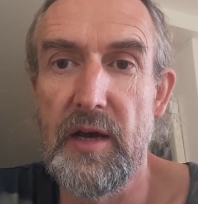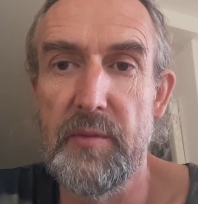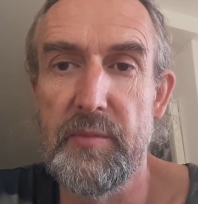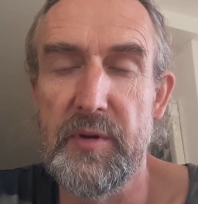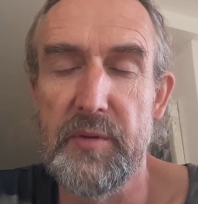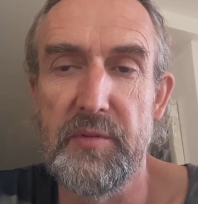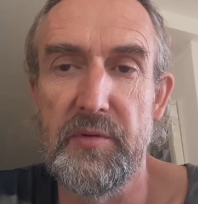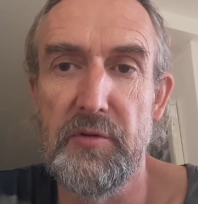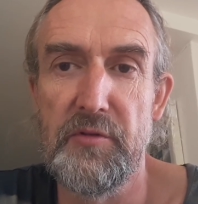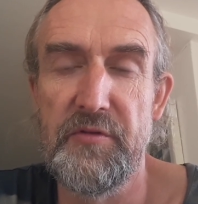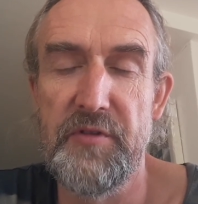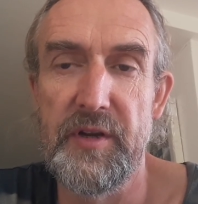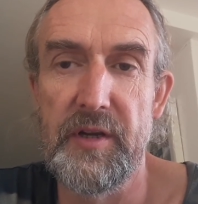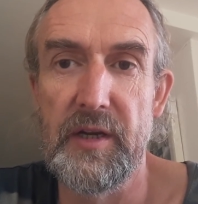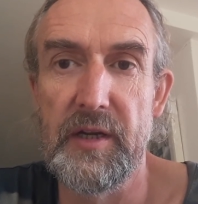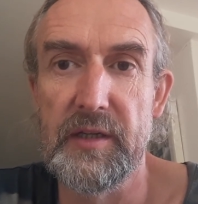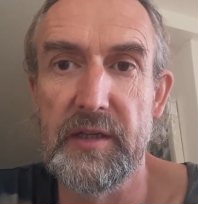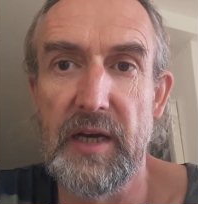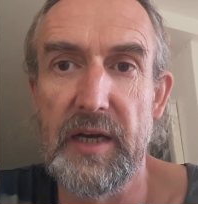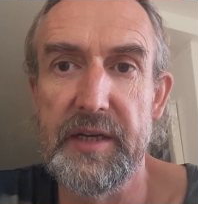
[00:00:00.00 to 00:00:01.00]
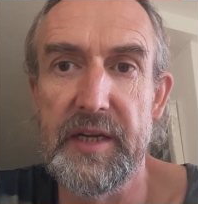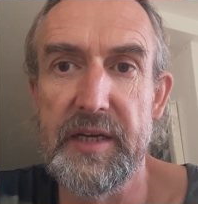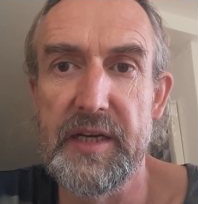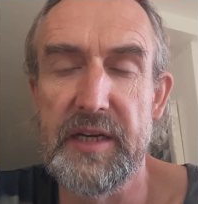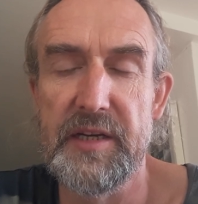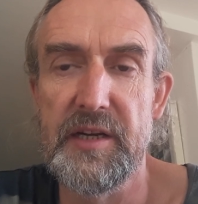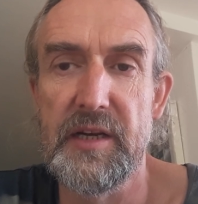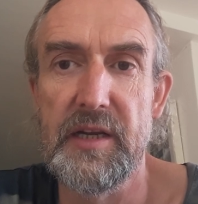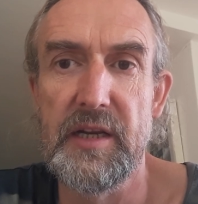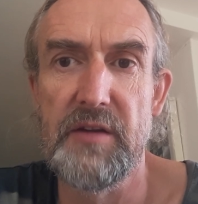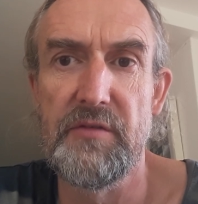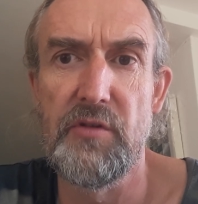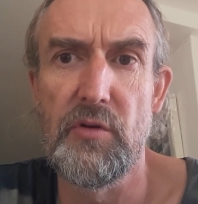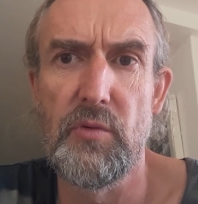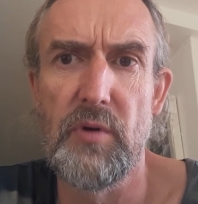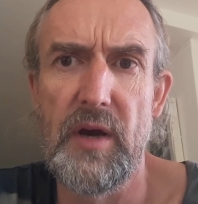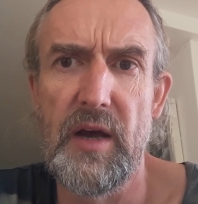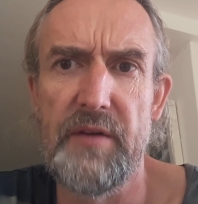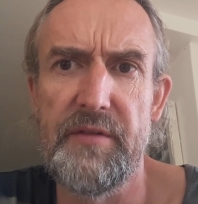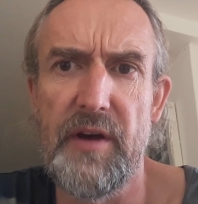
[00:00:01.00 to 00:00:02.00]
people feeling like they need to leave or
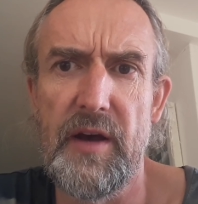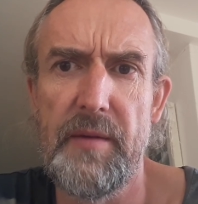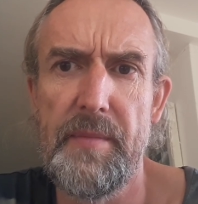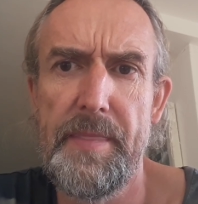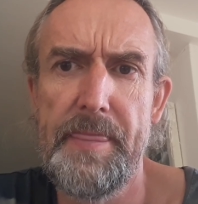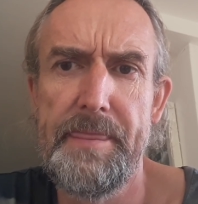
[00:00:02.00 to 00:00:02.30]
whatever.